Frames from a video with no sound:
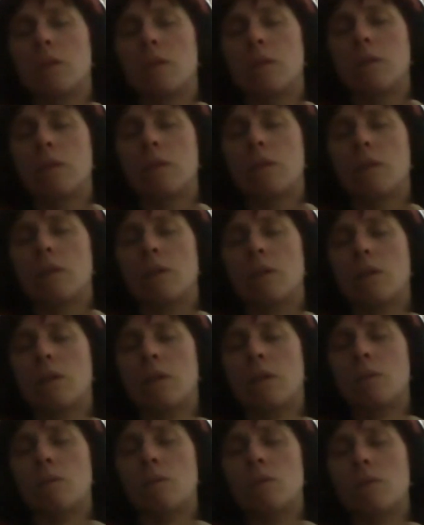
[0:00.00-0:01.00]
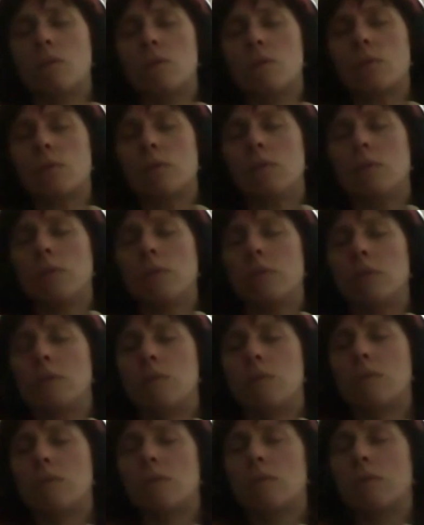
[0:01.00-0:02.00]
and then I was sold
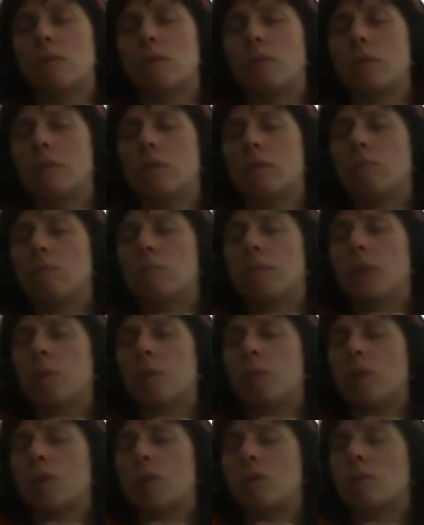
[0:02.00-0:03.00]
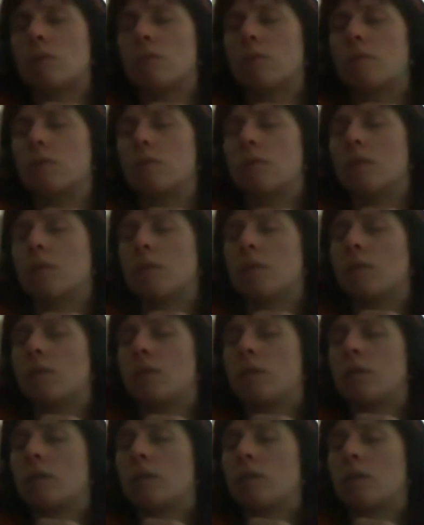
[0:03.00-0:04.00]
to my master,
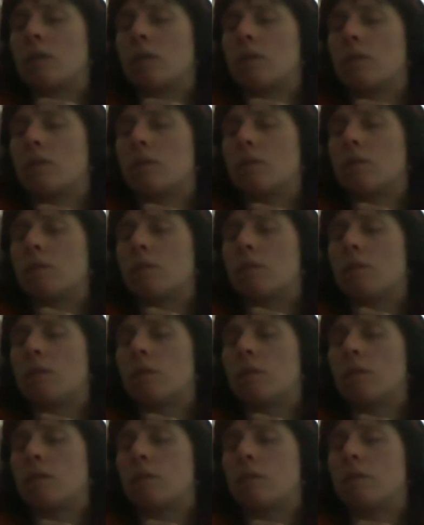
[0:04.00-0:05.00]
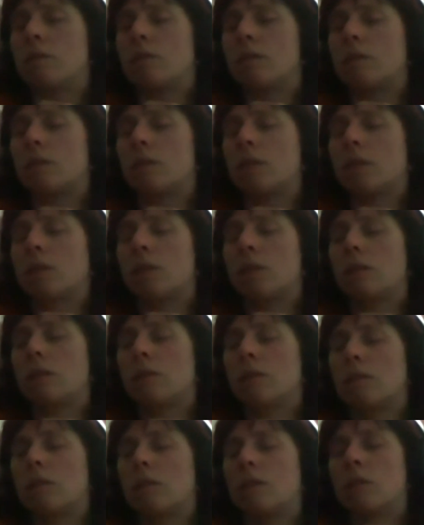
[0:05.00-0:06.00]
and like
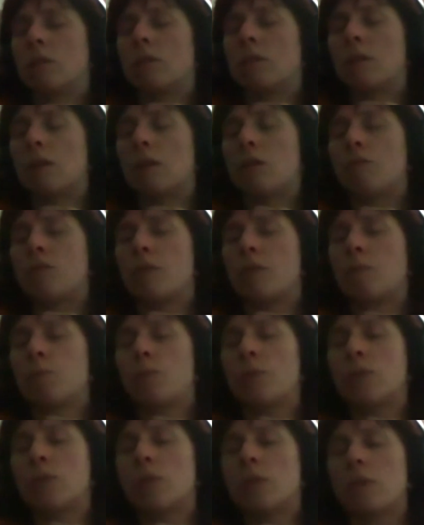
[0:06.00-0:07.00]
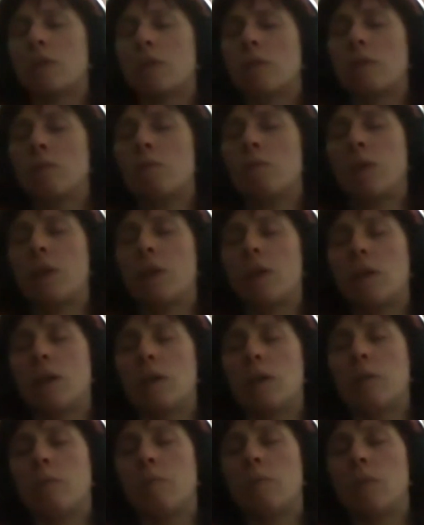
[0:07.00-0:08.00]
I felt protected by
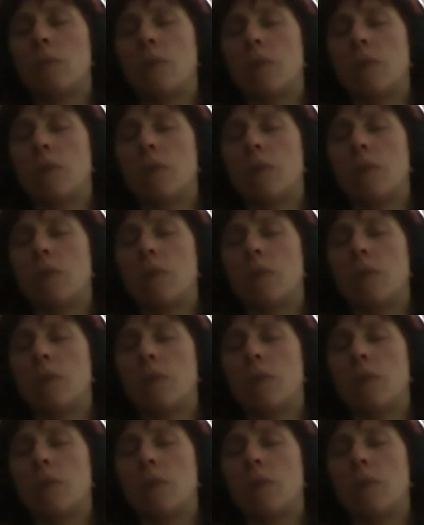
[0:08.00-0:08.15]
him,